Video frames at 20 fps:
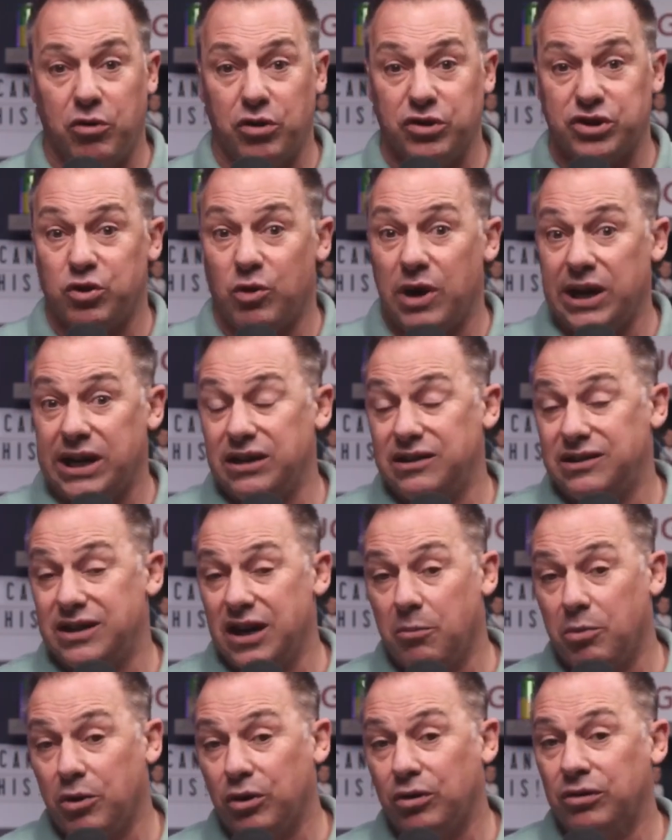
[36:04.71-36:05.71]
so I could
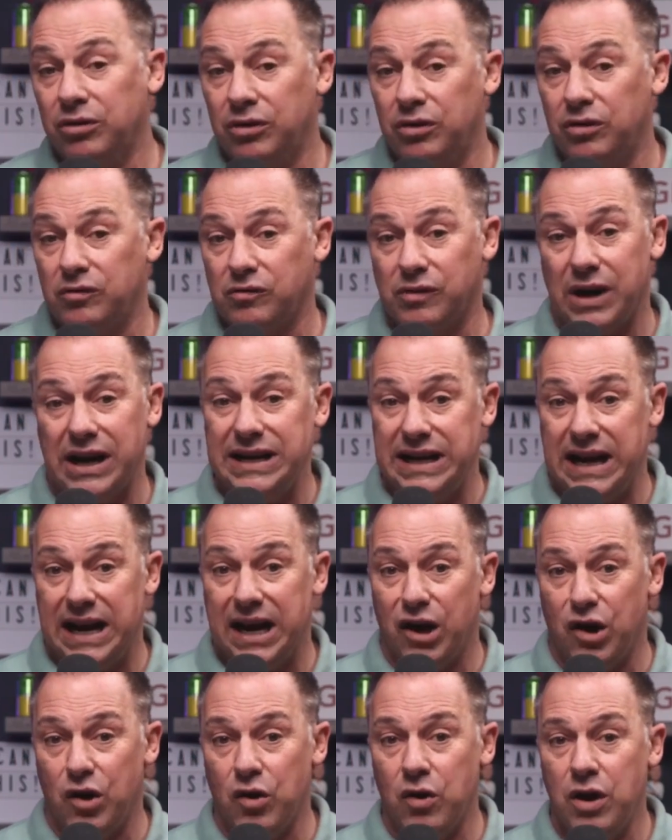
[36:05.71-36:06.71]
double right
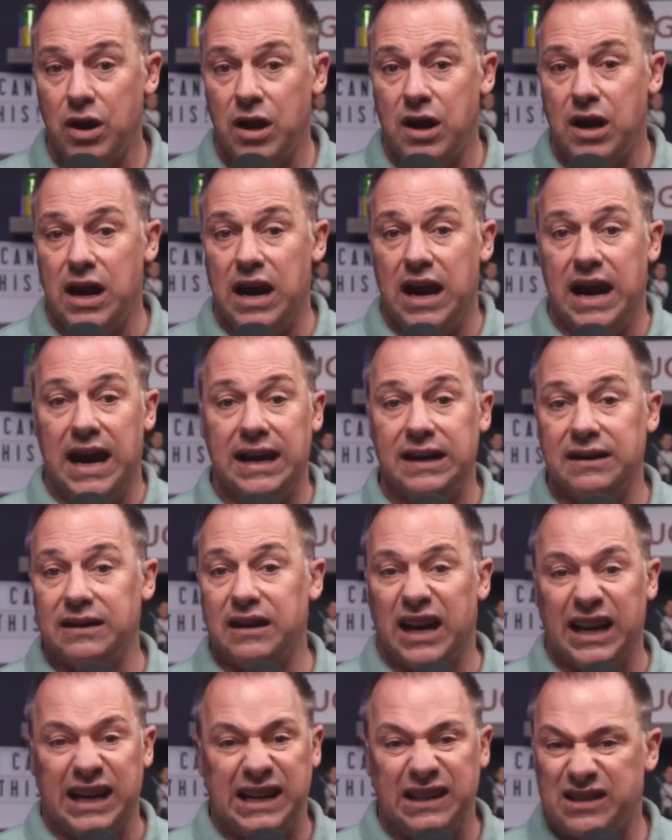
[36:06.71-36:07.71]
now, and
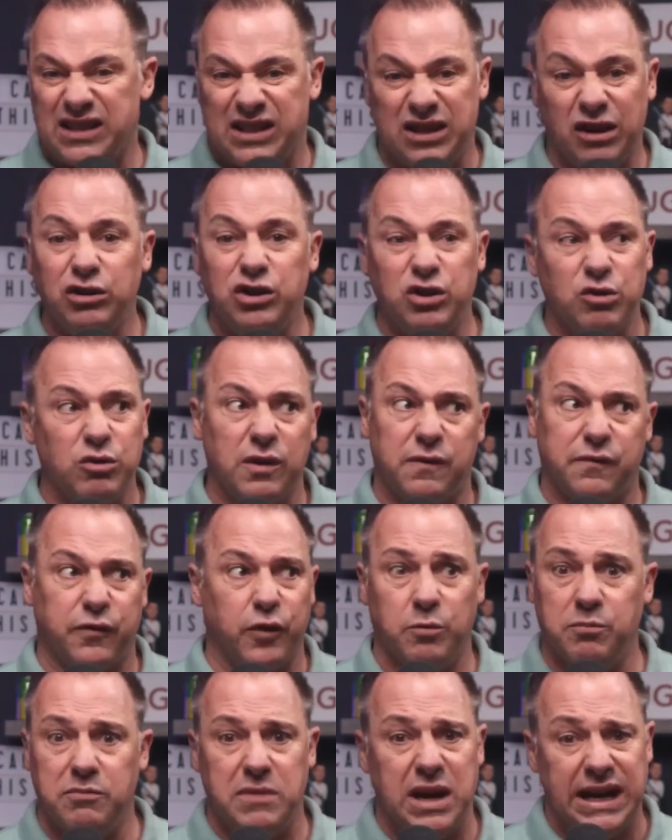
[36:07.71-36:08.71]
I could still do it
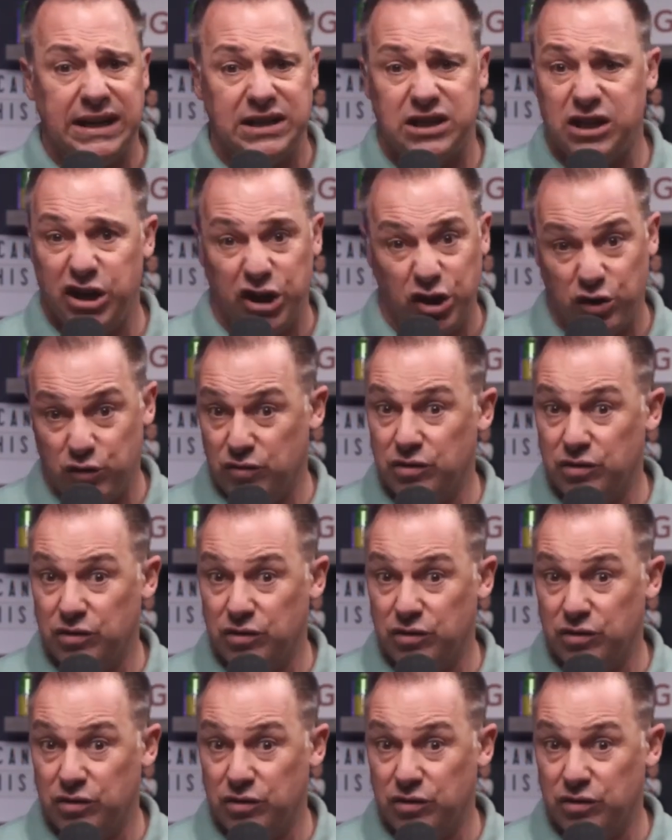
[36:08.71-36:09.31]
from 8 to noon.